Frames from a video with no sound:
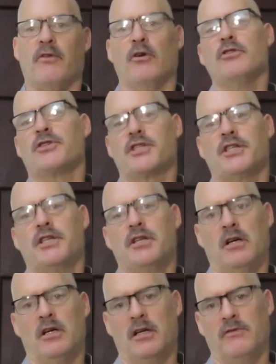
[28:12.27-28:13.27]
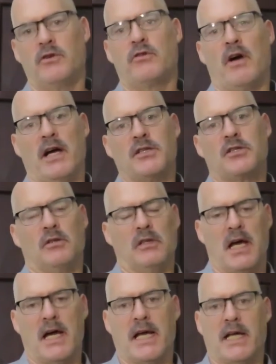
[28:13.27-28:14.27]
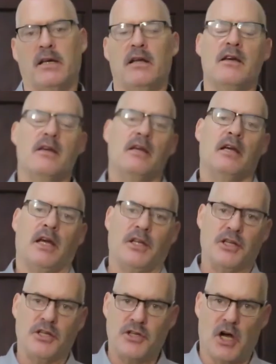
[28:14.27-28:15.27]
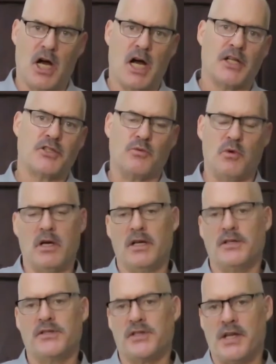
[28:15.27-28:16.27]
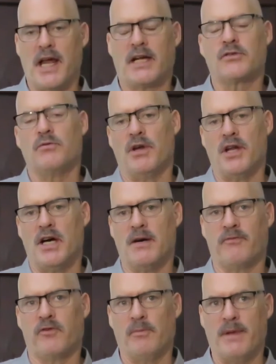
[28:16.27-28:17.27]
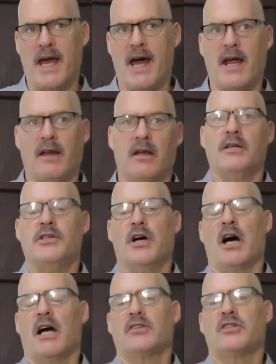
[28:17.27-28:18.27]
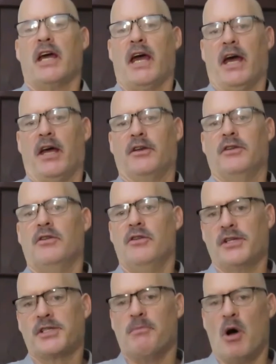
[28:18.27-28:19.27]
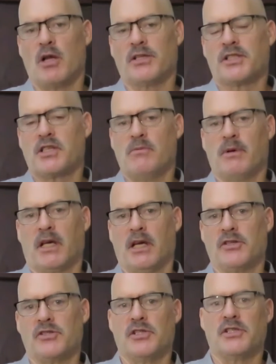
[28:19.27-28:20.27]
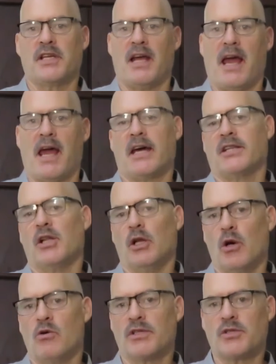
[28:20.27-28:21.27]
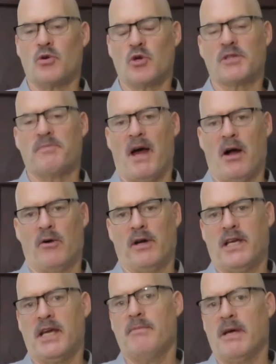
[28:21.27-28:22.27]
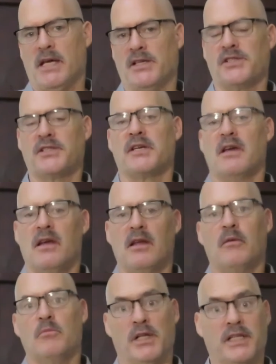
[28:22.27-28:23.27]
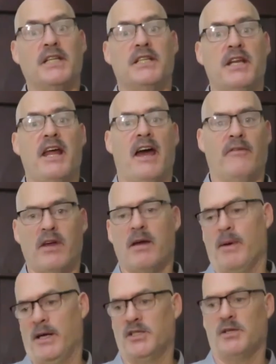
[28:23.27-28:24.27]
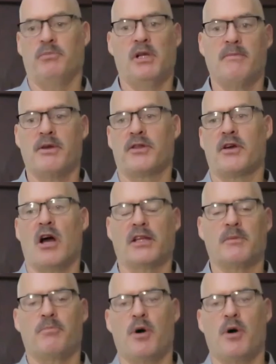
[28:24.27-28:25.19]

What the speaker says: version of the Chrysler line, and then Dodge was the next one up from that. Dodge had the smallest cubic inches and the lowest horsepower Hemis, but they did have Hemis. The Plymouth got the